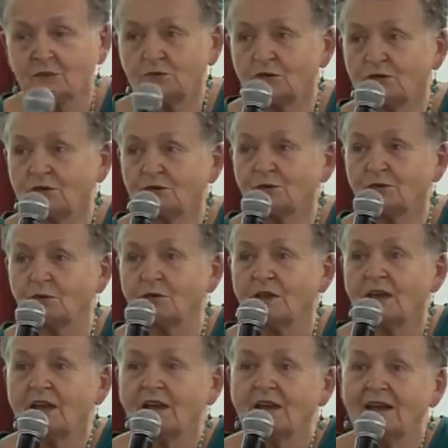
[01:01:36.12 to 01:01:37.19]
No, not at
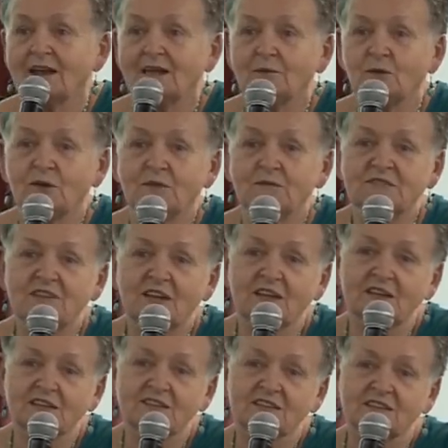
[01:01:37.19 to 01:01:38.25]
all. Um, what I'm
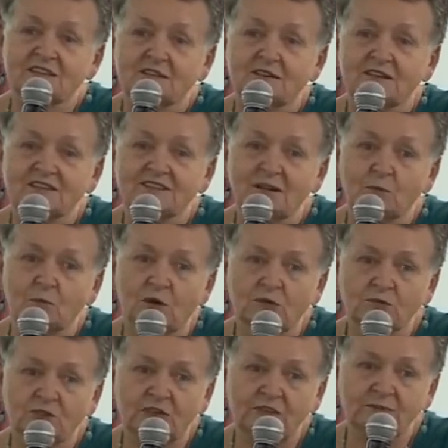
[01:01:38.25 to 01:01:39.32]
saying is that there are some
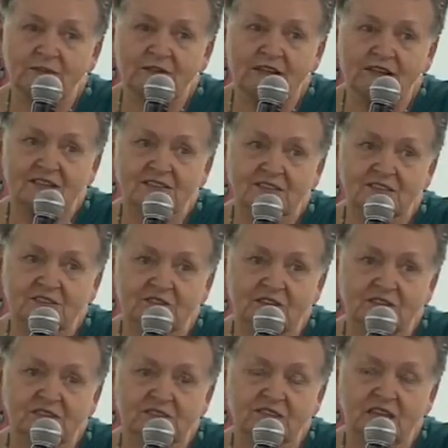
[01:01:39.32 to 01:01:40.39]
well-trained Pilates
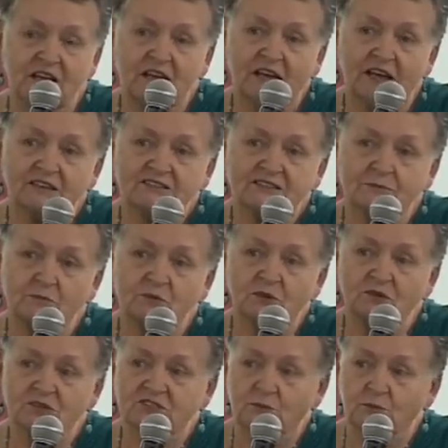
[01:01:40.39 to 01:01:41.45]
instructors and
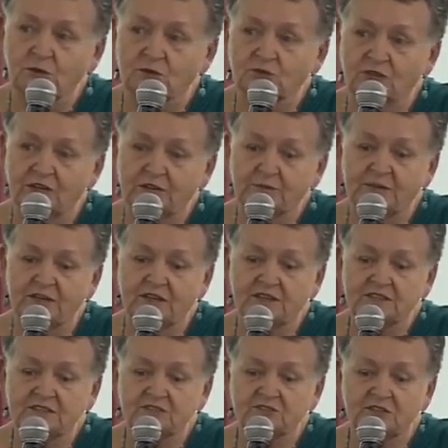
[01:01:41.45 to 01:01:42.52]
some not so well-trained
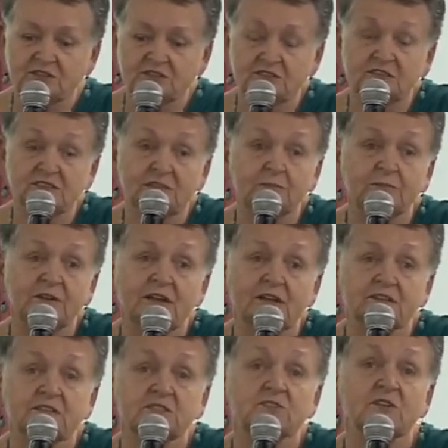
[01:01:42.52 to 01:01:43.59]
Pilates instructors and some
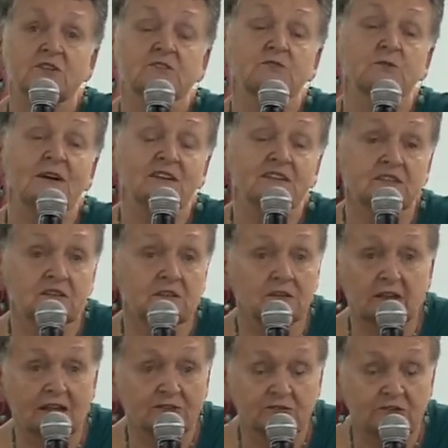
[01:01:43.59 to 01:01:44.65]
Pilates instructors who aren't, uh,
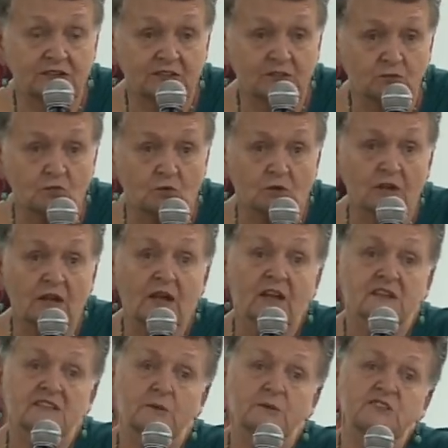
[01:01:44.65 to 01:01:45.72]
aren't trained at all. Okay.
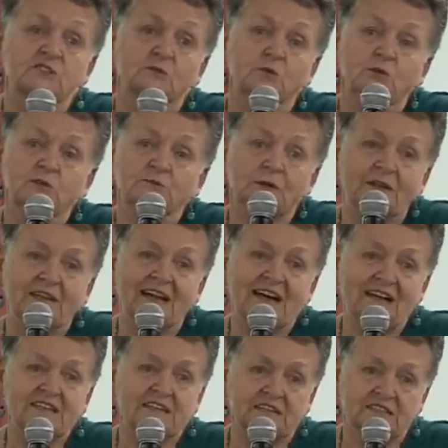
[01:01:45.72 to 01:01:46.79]
So it's the word
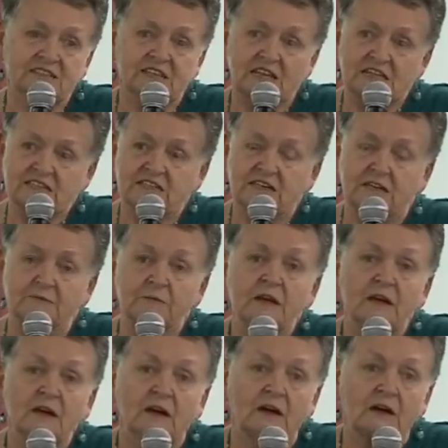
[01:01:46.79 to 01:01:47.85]
Pilates that, um,
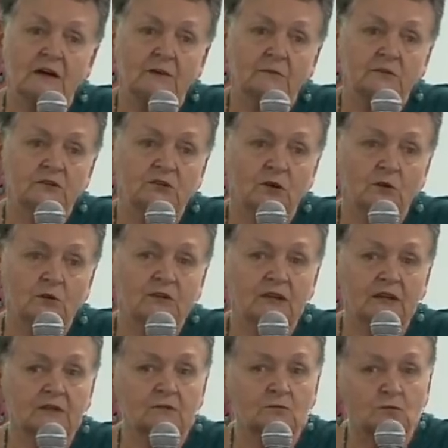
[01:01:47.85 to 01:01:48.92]
uh, you know,
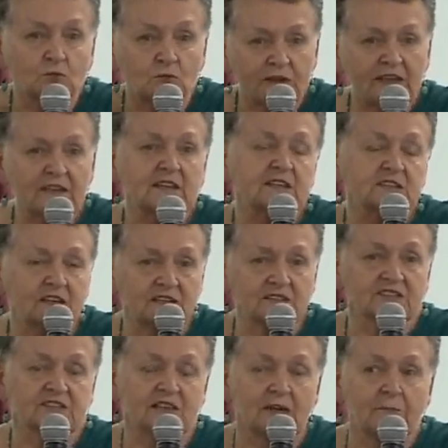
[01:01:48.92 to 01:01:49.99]
really
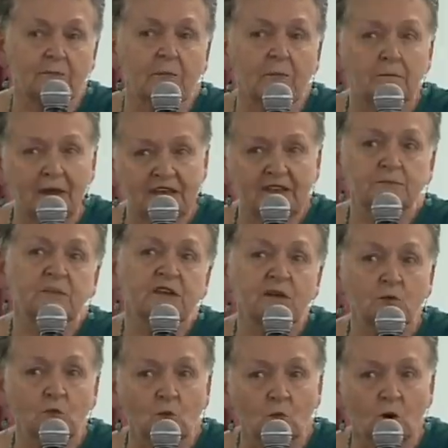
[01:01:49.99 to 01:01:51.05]
does um, make
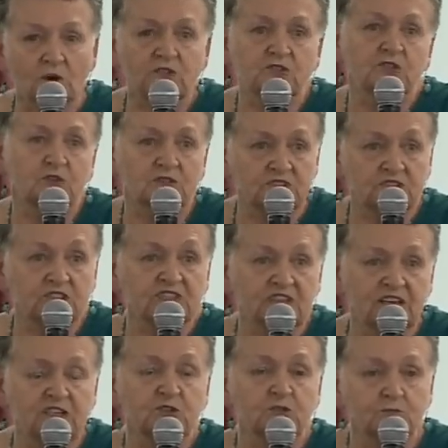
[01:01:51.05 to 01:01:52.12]
me want to, to
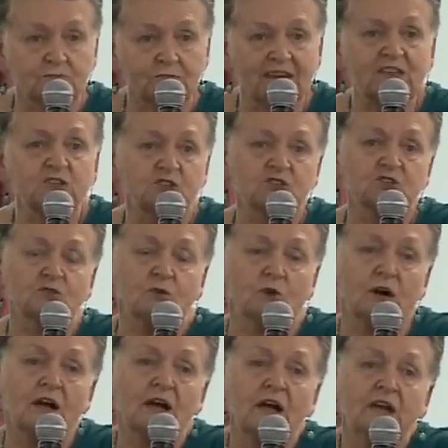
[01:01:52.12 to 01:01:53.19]
say to you, make
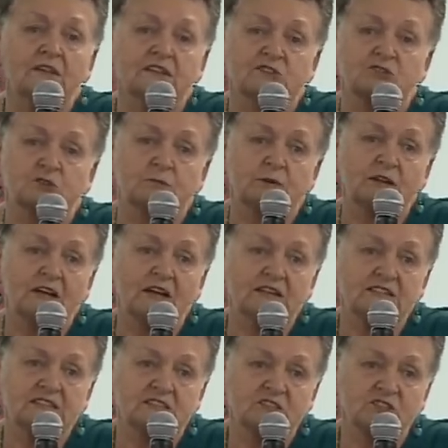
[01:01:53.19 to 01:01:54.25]
sure that your
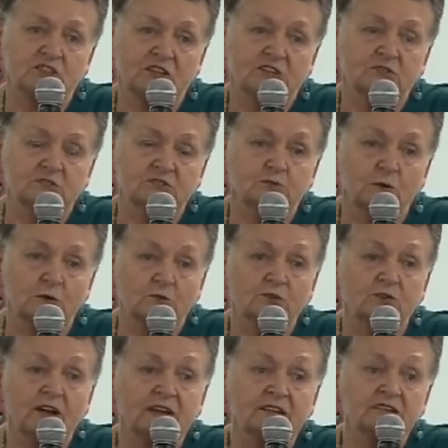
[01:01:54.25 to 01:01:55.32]
Pilates instructor is
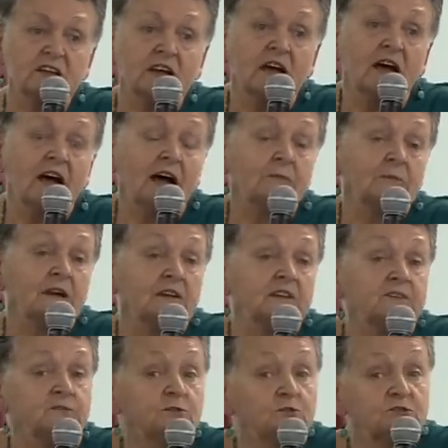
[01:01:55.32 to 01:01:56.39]
well-trained. Um,
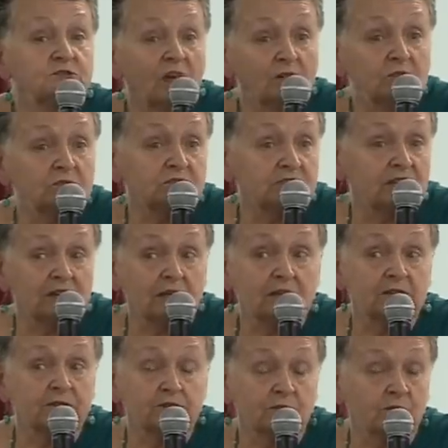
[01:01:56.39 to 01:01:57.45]
and if you don't, uh,
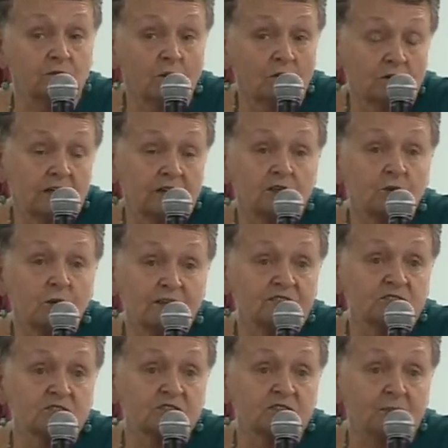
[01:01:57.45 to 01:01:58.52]
if you've got any
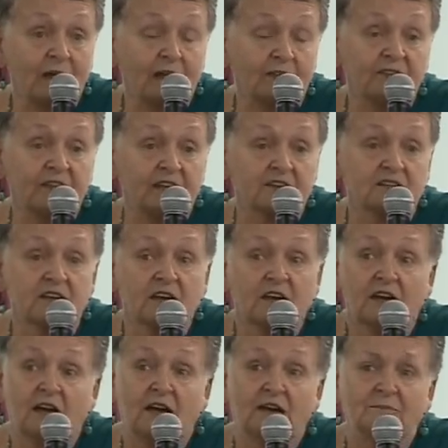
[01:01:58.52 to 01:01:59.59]
questions about that,
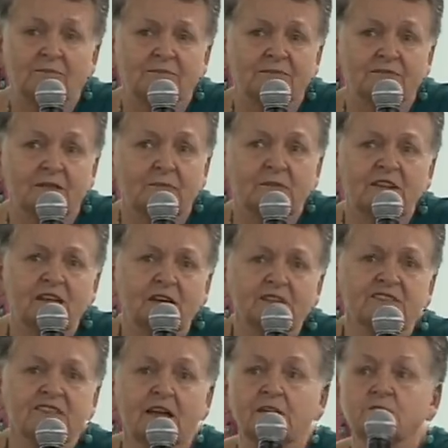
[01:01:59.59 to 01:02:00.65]
um, I mean,
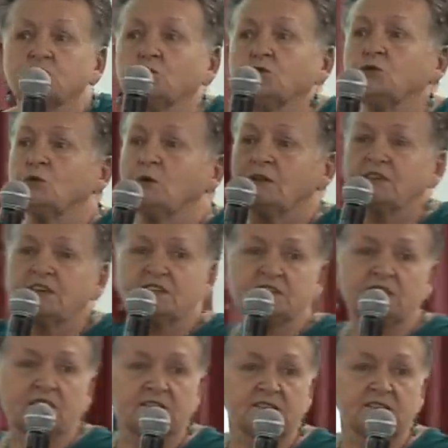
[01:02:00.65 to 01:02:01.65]
they'll say do this